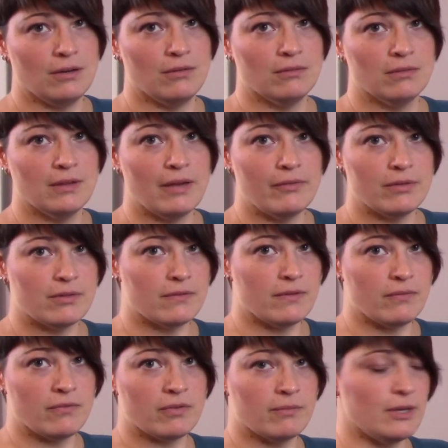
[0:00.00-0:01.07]
levels of
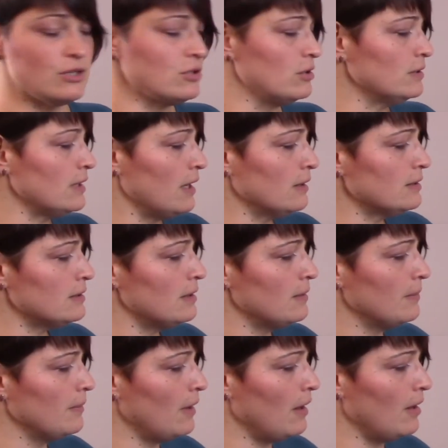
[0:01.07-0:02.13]
informational text
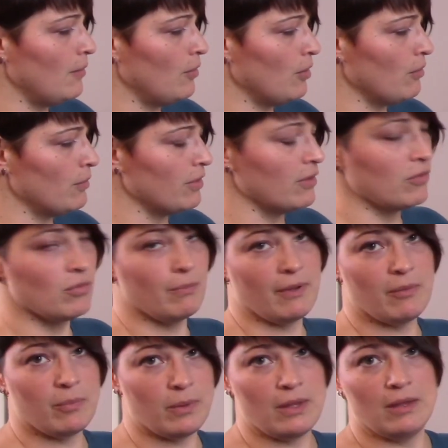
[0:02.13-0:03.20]
where this one
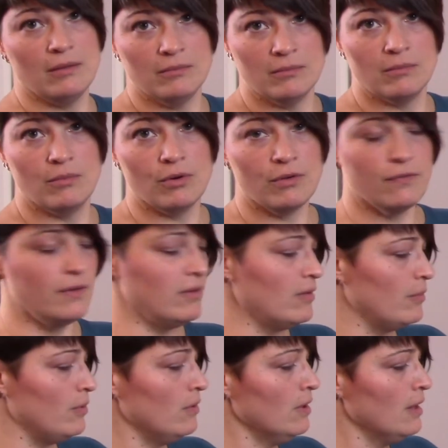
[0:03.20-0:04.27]
might be more
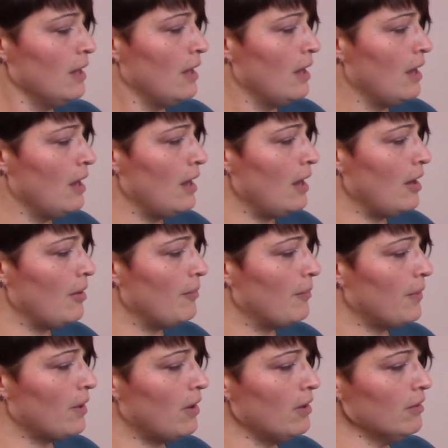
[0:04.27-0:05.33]
feasible.
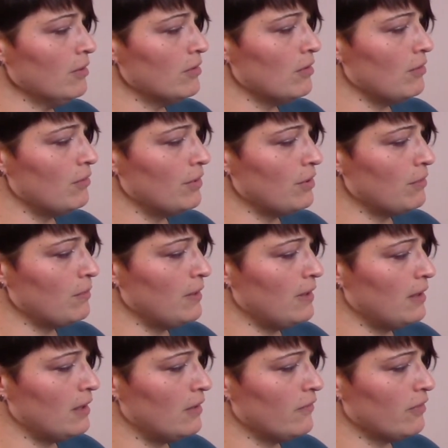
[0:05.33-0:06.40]
But also, when you're
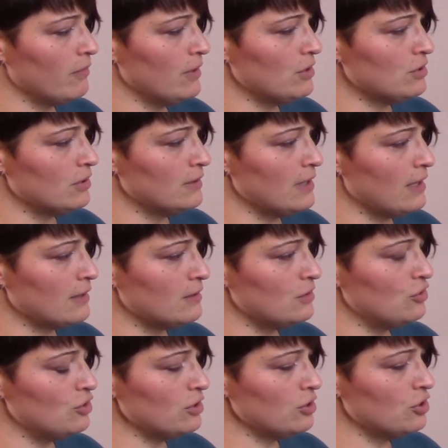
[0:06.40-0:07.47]
reading an informational
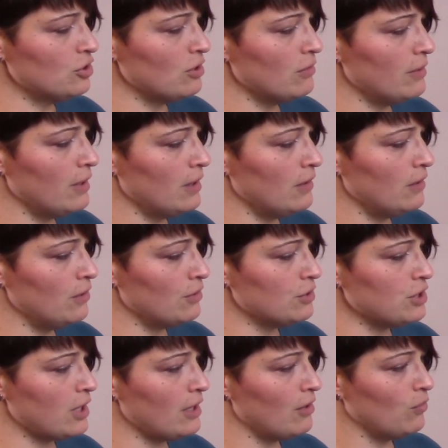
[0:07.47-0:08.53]
text, just showing your
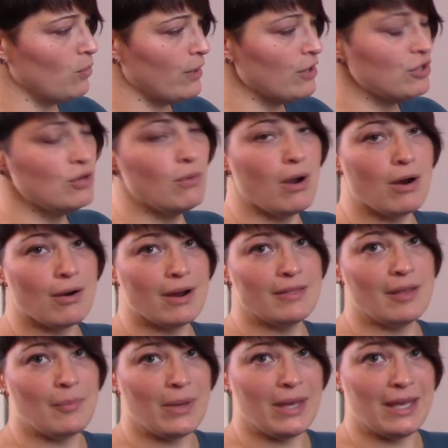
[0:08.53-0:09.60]
child where you are on
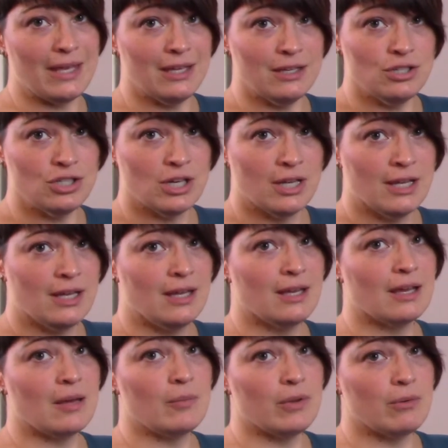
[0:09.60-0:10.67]
the page
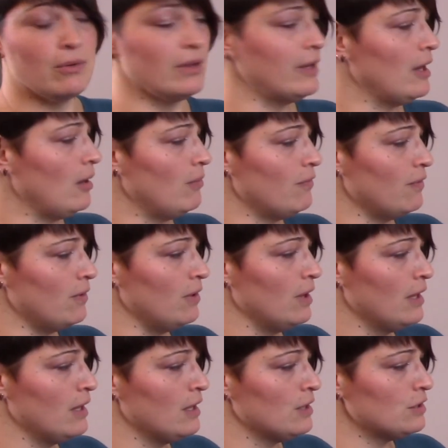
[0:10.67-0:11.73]
can be really helpful.
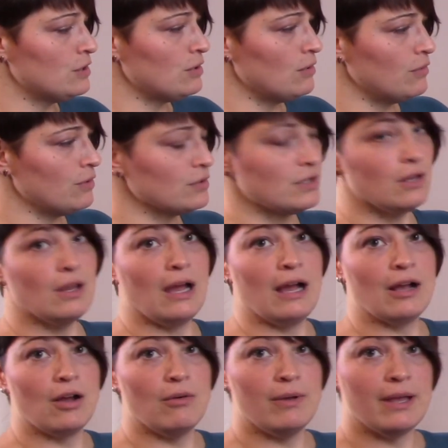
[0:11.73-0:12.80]
So there's a
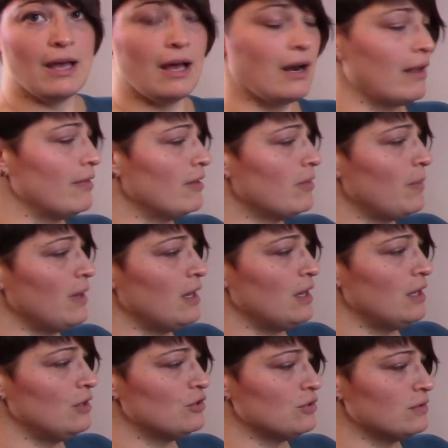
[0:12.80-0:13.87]
lot going on this
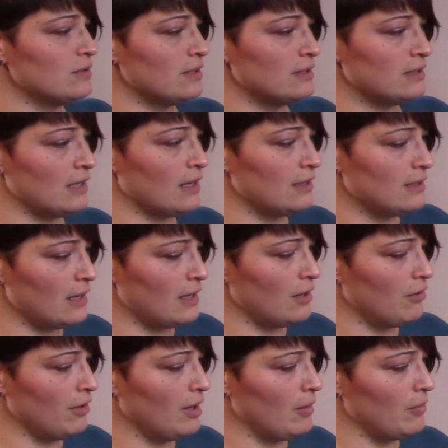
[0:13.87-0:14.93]
page. It's like a
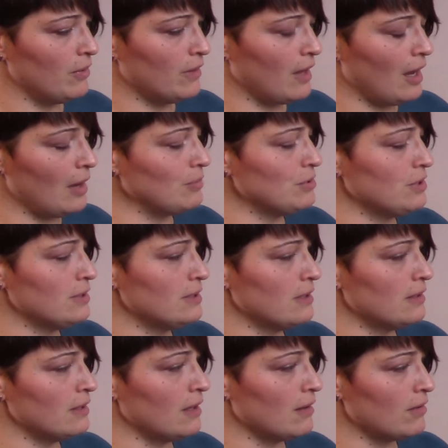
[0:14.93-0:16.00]
diagram with captions
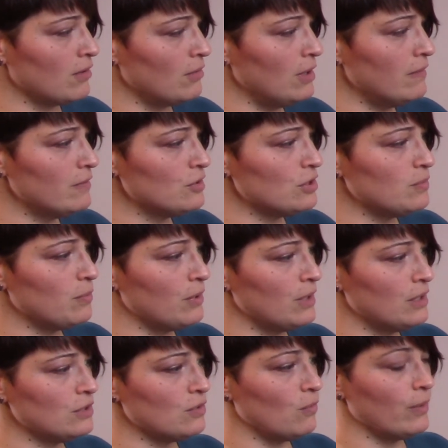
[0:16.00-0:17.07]
and things. So even just
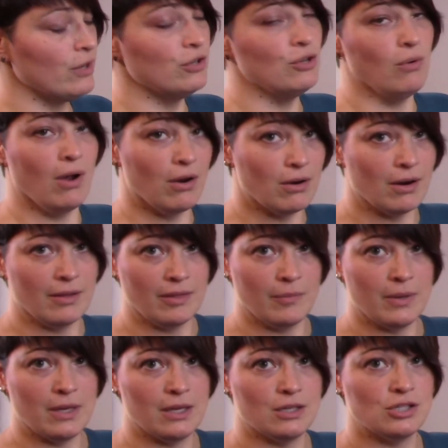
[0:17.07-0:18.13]
pointing to where you are on the
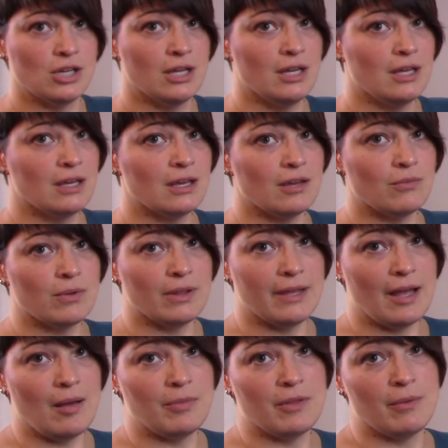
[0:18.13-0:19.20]
page can really
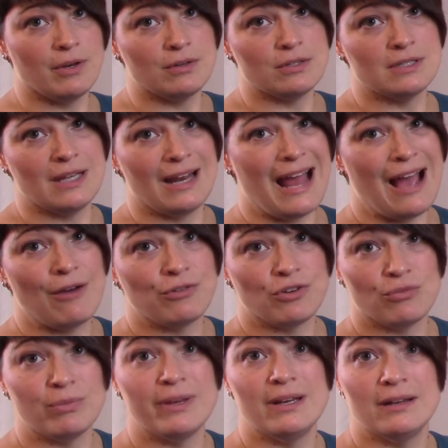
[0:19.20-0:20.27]
help them understand how
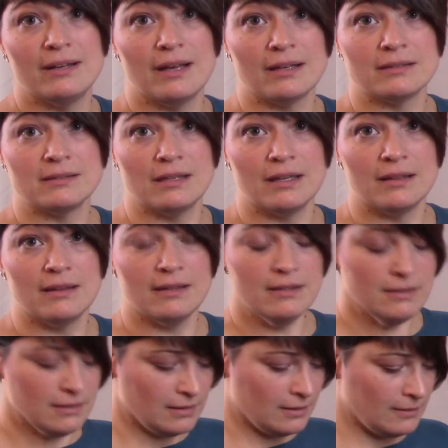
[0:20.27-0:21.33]
to read a text like
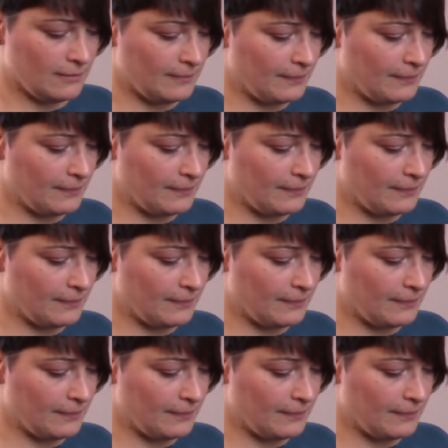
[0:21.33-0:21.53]
this,